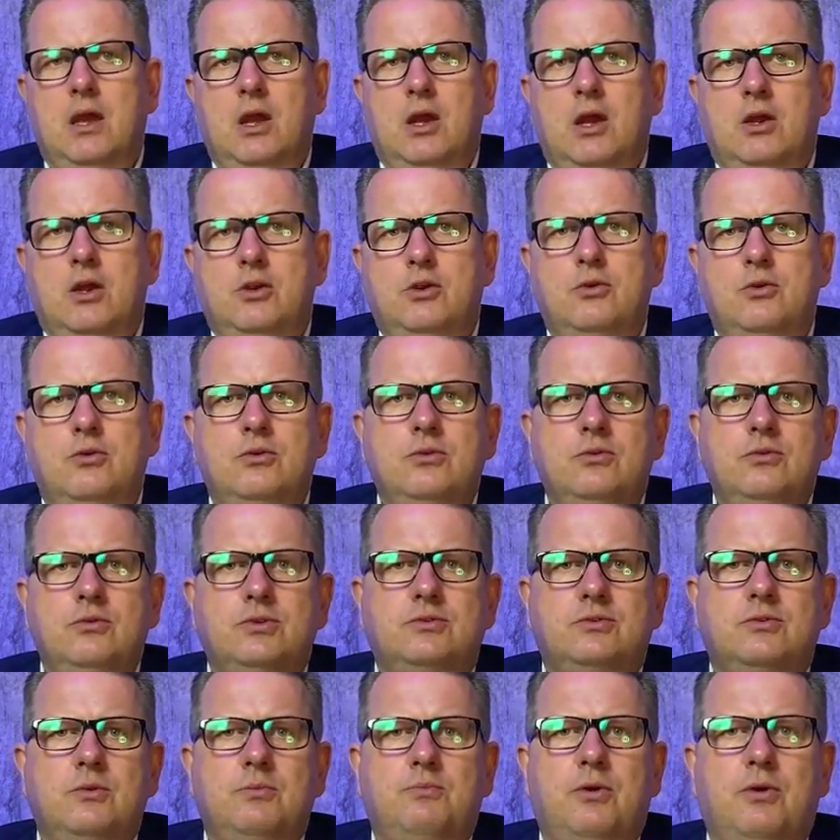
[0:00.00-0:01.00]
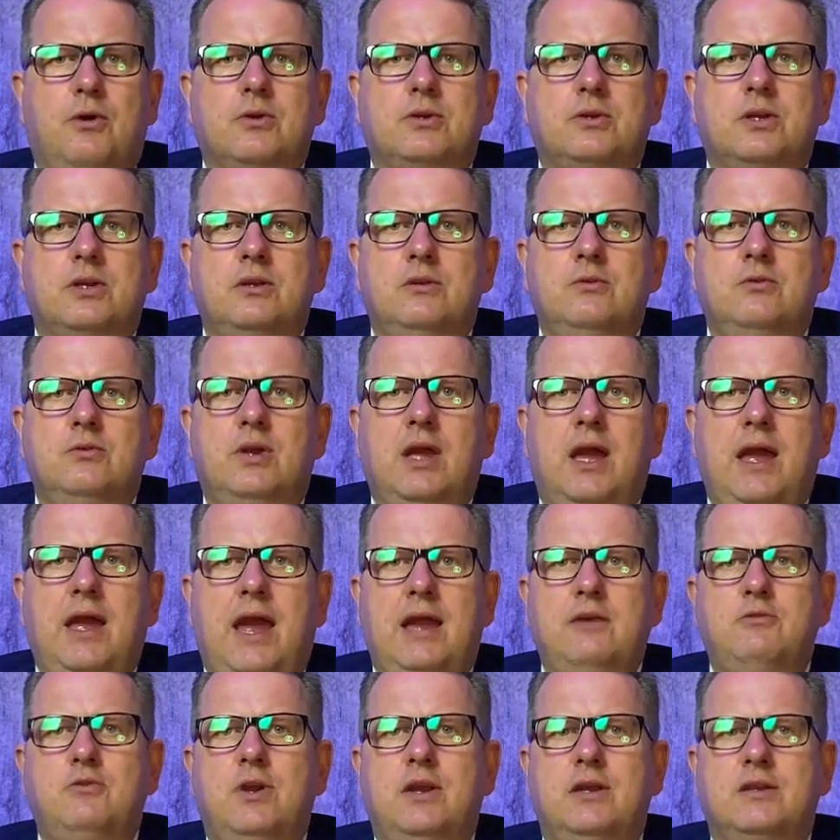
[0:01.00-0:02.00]
Euronews reporter Luke
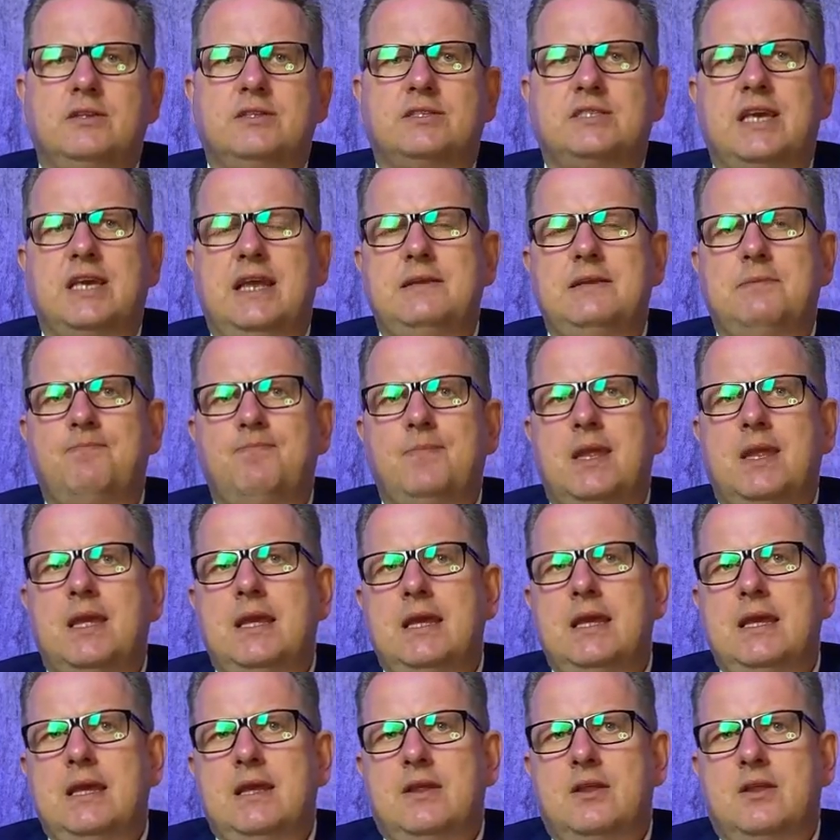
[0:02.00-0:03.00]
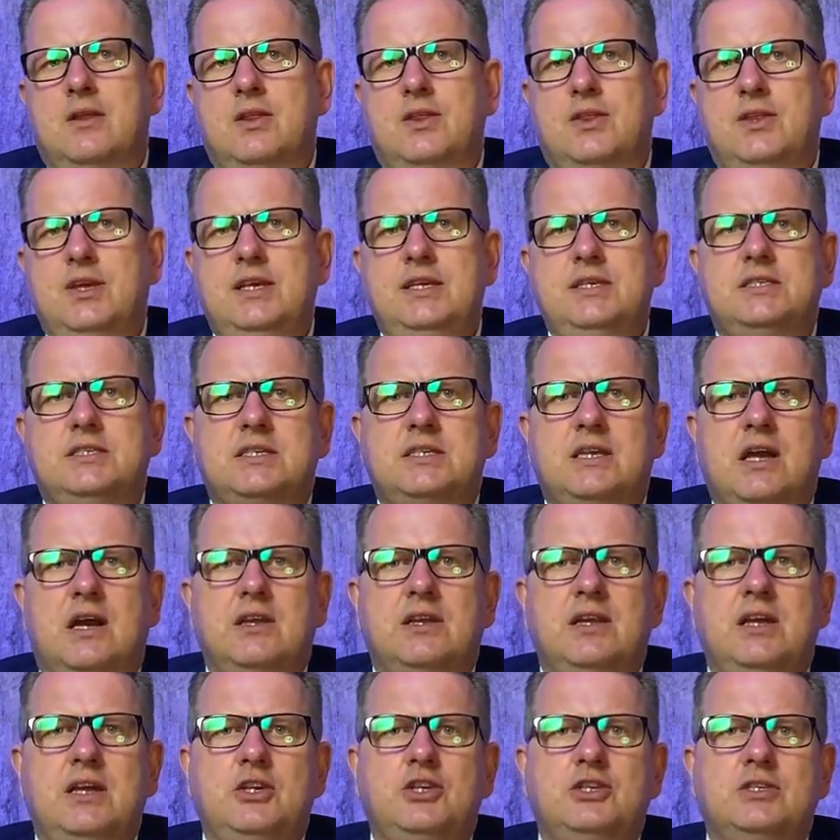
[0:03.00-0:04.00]
Henran said, these
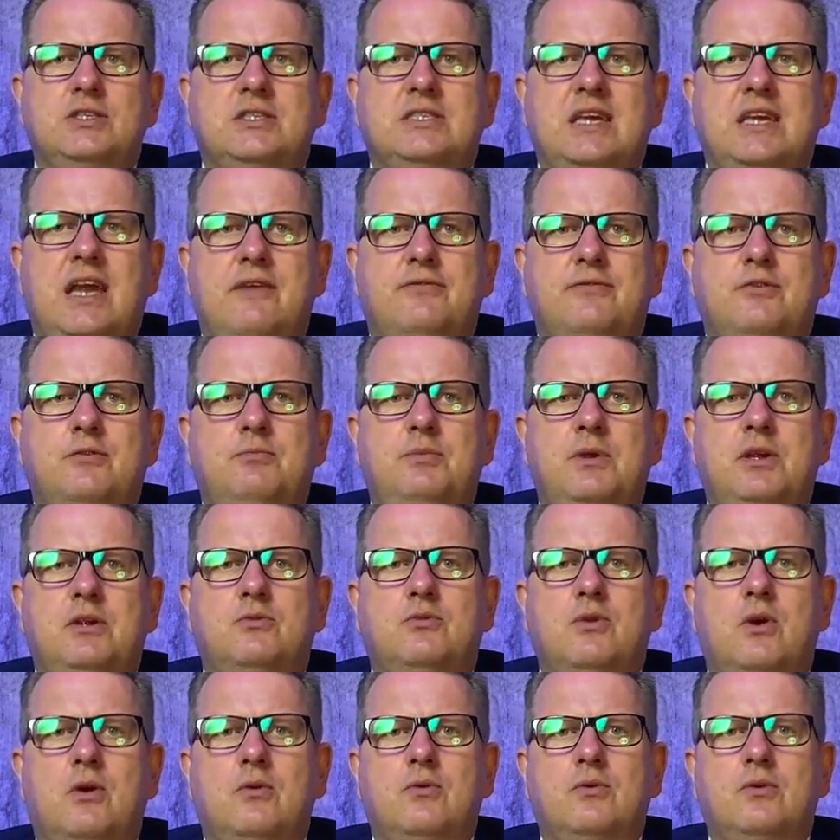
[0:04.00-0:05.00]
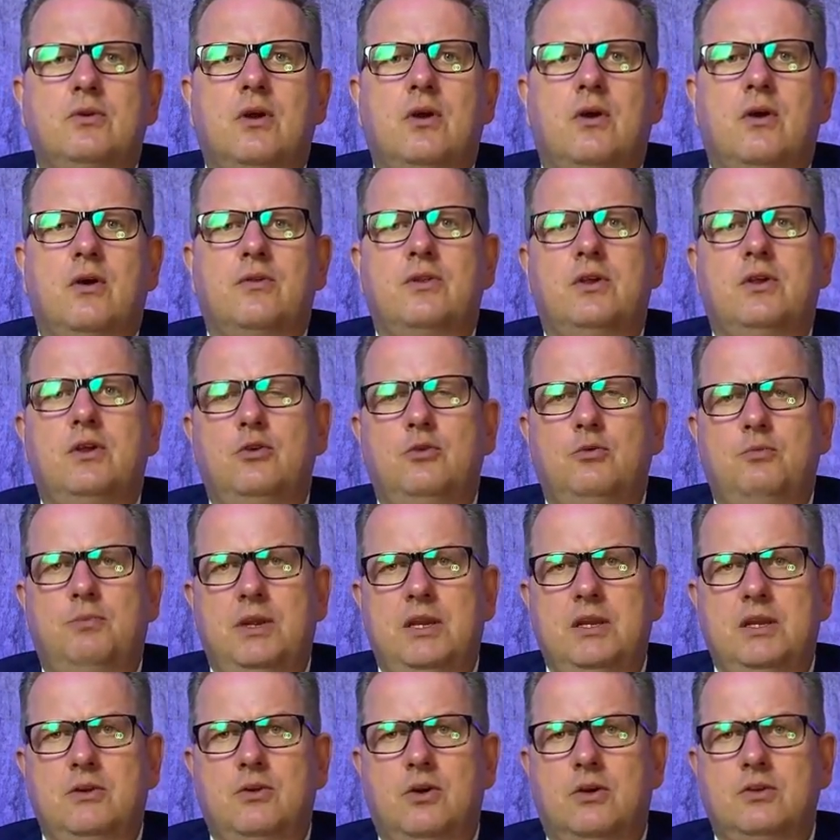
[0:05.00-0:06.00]
carnations have to be grown on the
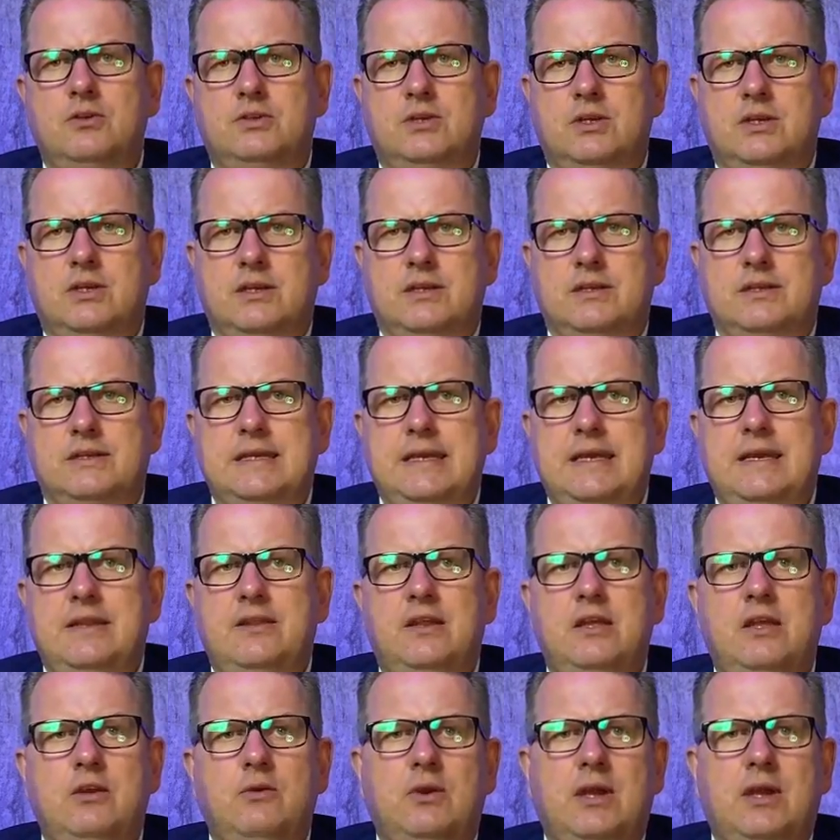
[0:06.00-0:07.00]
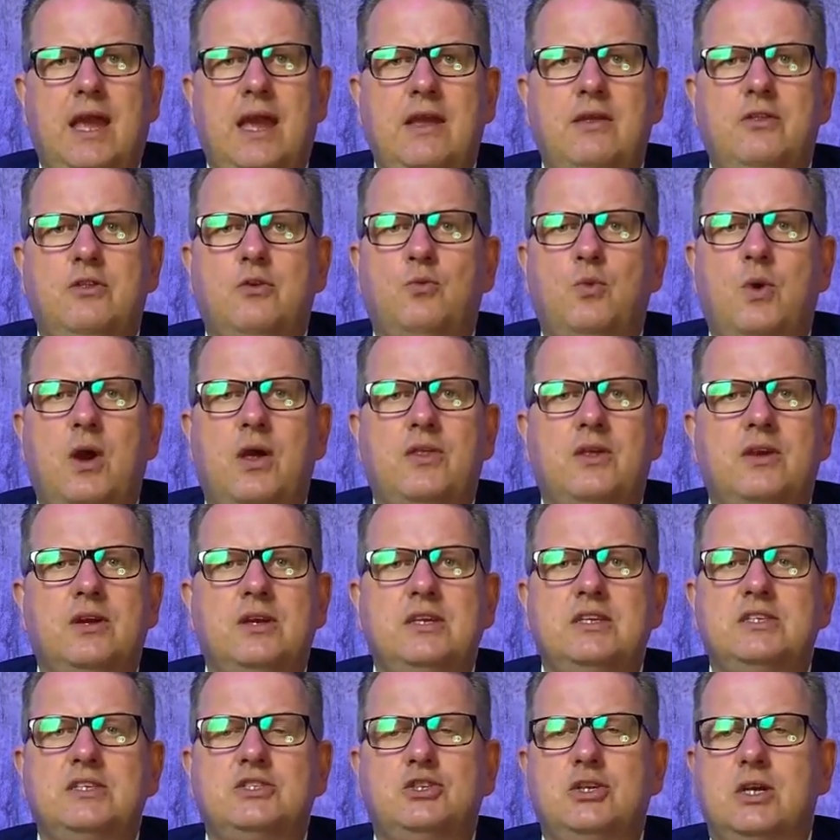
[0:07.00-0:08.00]
European continent. In the UK, the weather
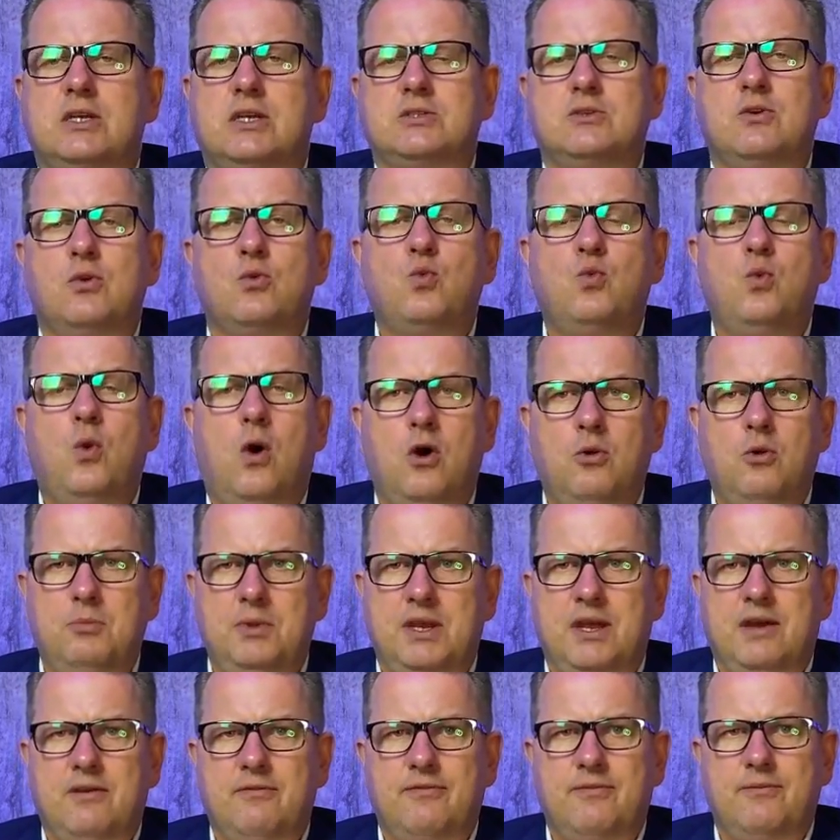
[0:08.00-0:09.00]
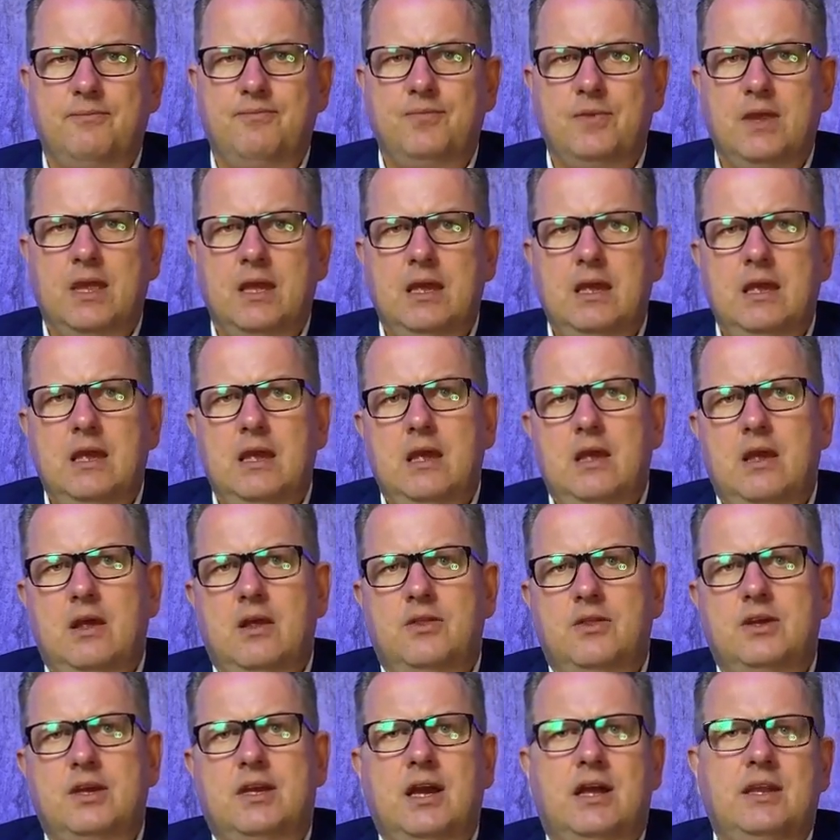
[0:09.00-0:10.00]
is just not warm enough.
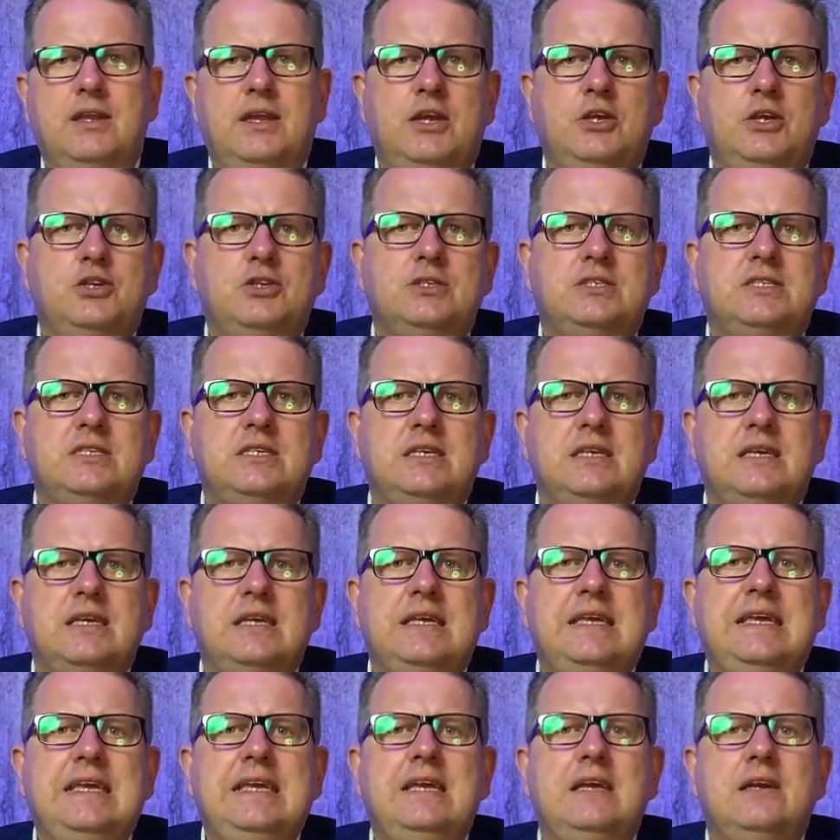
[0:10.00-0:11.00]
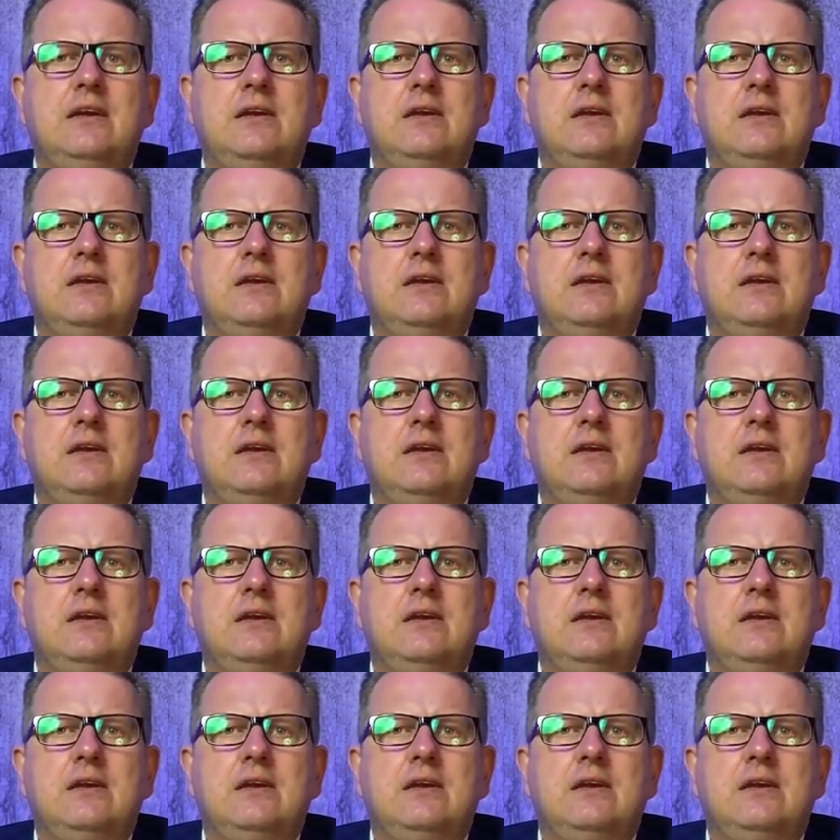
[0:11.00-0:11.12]
The carnations here